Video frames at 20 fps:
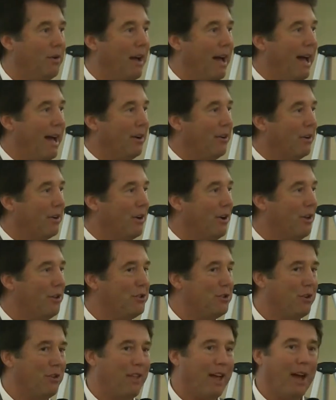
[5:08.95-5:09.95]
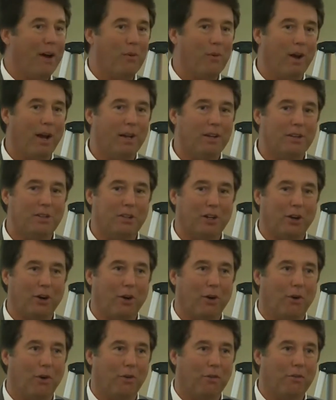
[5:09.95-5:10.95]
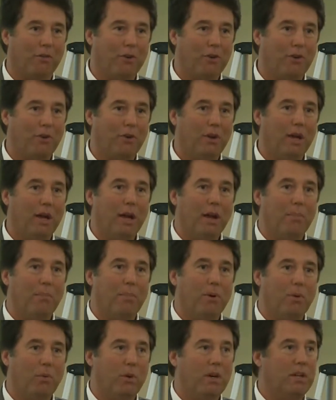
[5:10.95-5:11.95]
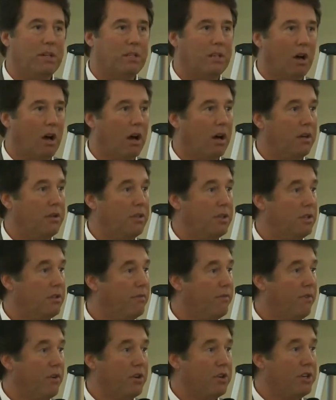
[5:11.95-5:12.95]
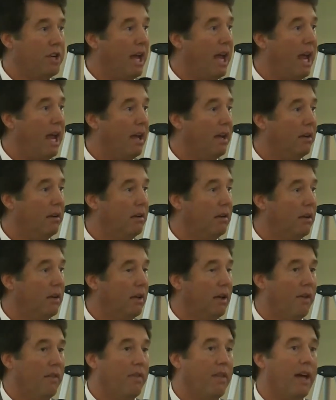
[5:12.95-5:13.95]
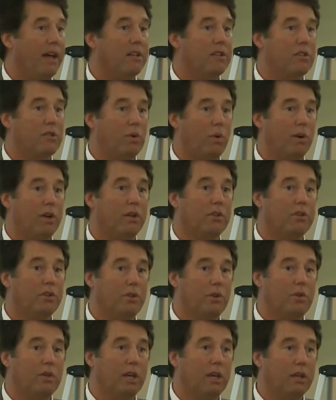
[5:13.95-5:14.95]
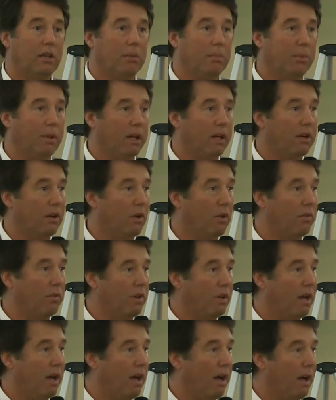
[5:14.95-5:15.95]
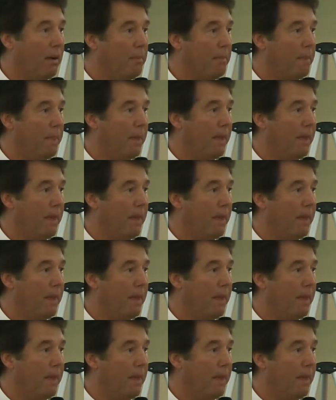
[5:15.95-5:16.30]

agriculture that way just to grow our own food, but we saw just firsthand that soils do get depleted over time.